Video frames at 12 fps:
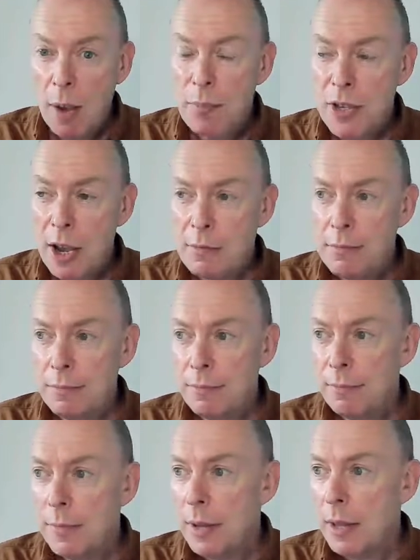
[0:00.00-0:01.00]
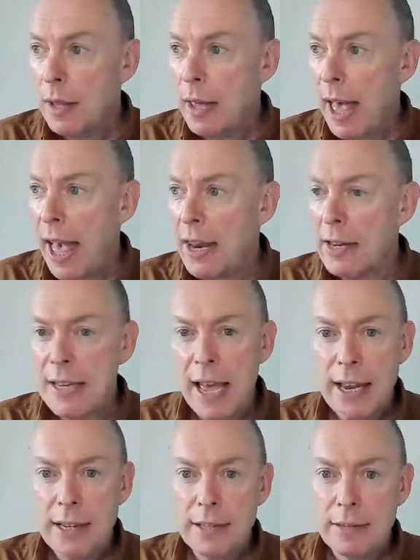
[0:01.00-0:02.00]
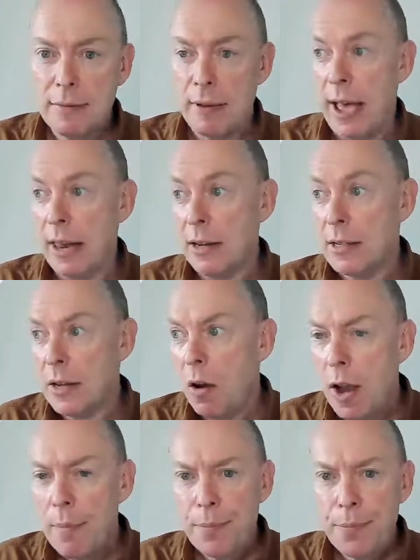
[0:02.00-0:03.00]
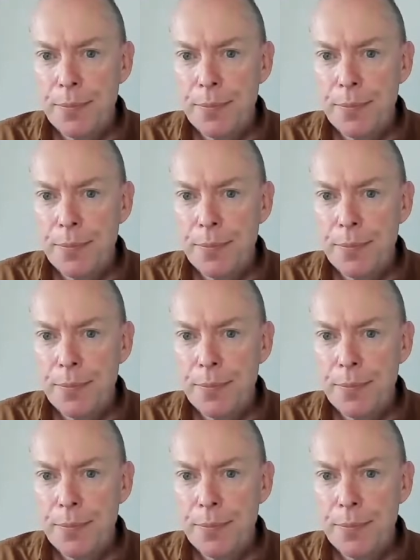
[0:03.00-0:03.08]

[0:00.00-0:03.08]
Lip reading: zone, add a date and a time,